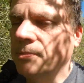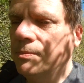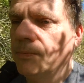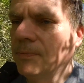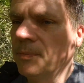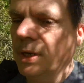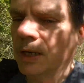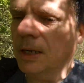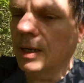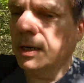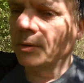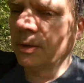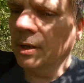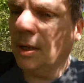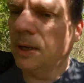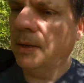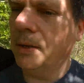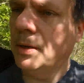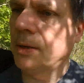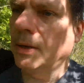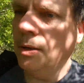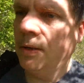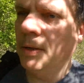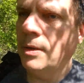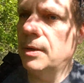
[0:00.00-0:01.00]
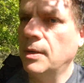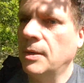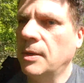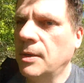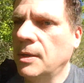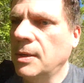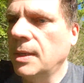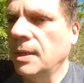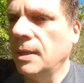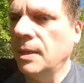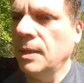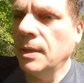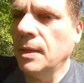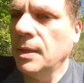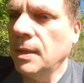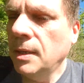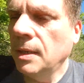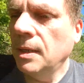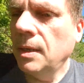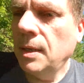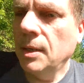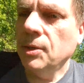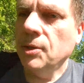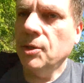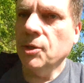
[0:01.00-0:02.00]
you know,
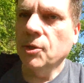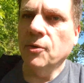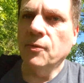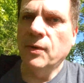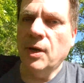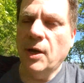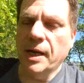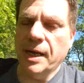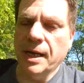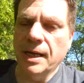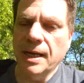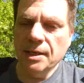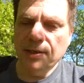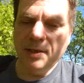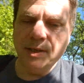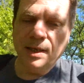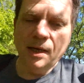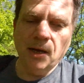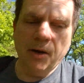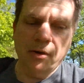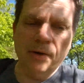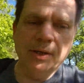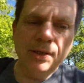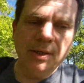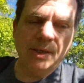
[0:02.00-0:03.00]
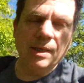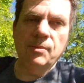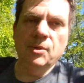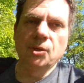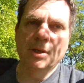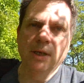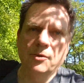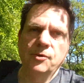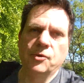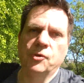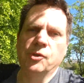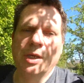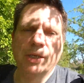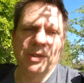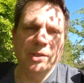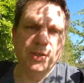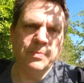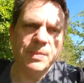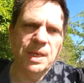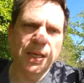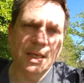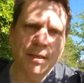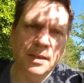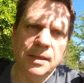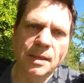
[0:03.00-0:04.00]
sort of like an SDR, except you don't
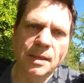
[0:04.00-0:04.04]
transmit,